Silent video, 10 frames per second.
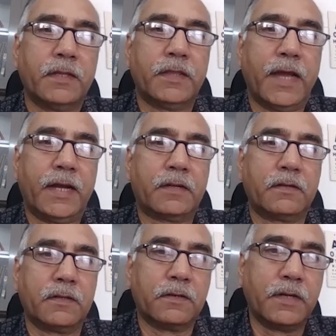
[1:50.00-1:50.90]
that
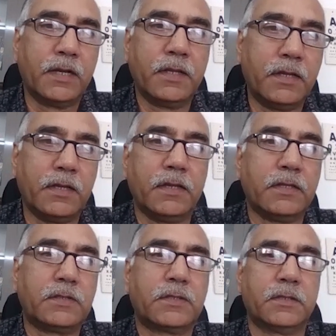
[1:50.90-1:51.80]
really
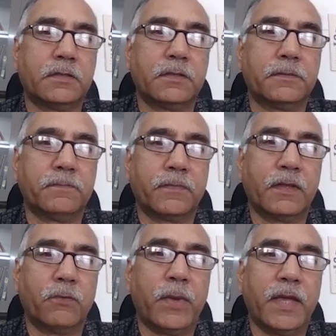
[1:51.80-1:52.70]
is
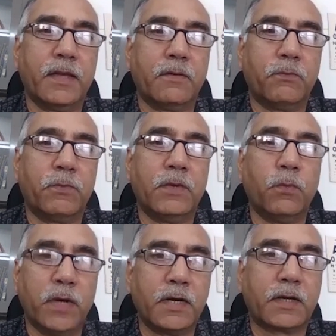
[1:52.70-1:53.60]
where we
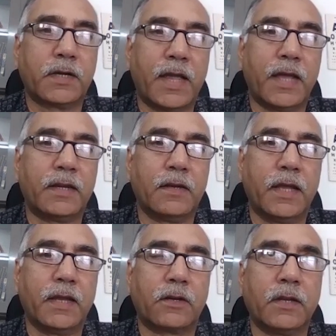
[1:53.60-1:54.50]
work
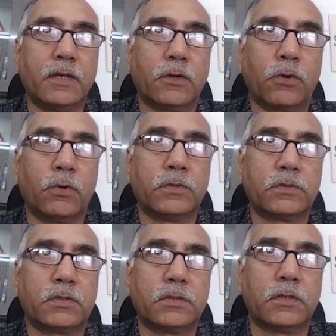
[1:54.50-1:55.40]
and in
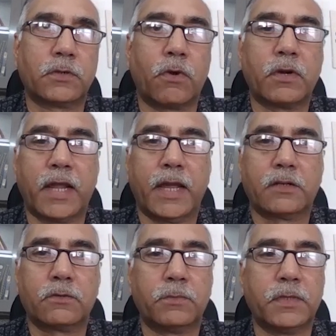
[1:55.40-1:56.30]
close
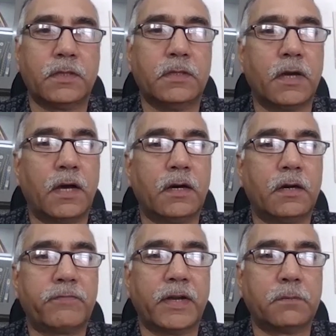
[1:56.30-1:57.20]
contact with
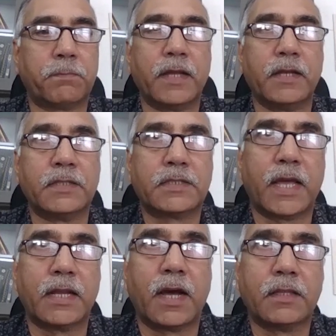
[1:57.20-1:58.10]
our fighter pilots
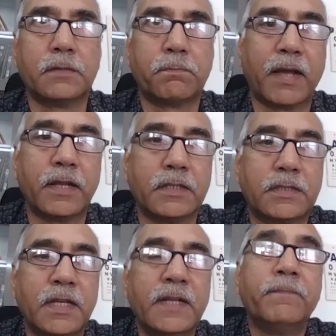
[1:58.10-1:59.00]
and other
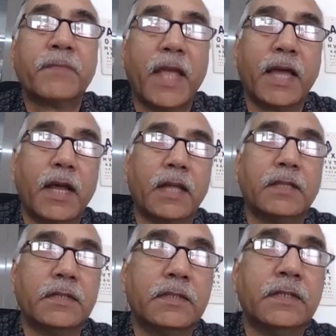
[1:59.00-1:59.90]
pilots and
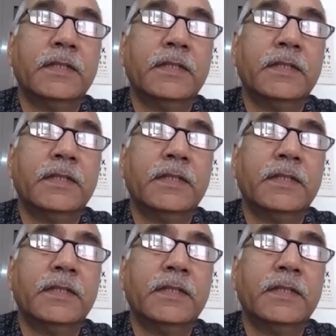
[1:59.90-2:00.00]
other